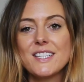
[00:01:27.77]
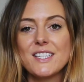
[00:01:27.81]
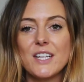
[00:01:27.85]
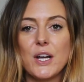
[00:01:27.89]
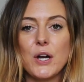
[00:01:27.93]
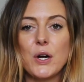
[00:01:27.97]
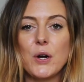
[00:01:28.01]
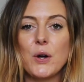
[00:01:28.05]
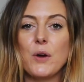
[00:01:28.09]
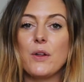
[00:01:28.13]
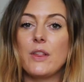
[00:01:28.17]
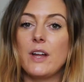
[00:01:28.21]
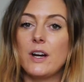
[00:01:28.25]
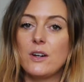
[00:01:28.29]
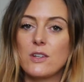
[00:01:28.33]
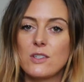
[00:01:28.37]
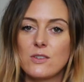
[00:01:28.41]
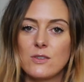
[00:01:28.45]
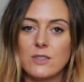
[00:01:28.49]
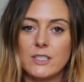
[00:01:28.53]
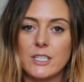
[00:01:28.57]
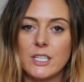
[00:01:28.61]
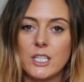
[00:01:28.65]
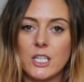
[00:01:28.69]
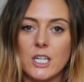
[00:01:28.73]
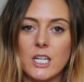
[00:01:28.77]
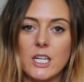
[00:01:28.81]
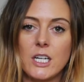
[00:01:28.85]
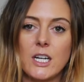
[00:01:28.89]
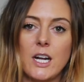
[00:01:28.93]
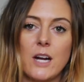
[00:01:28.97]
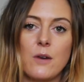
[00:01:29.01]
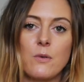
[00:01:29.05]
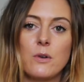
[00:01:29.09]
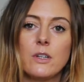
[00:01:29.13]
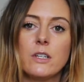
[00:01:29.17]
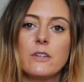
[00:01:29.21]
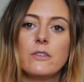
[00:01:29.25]
So that was really good.
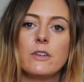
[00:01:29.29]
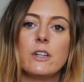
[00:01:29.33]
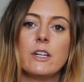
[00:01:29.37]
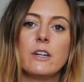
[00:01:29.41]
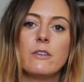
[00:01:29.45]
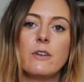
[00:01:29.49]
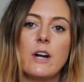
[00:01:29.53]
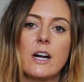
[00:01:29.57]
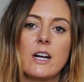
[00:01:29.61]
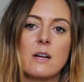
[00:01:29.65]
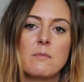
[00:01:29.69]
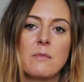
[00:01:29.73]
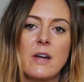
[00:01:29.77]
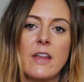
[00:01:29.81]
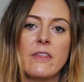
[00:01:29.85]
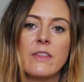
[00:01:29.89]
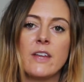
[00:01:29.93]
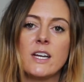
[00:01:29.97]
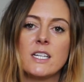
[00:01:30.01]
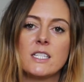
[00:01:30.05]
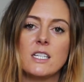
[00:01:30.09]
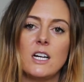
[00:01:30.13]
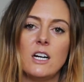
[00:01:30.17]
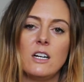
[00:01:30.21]
I really, really recommend this.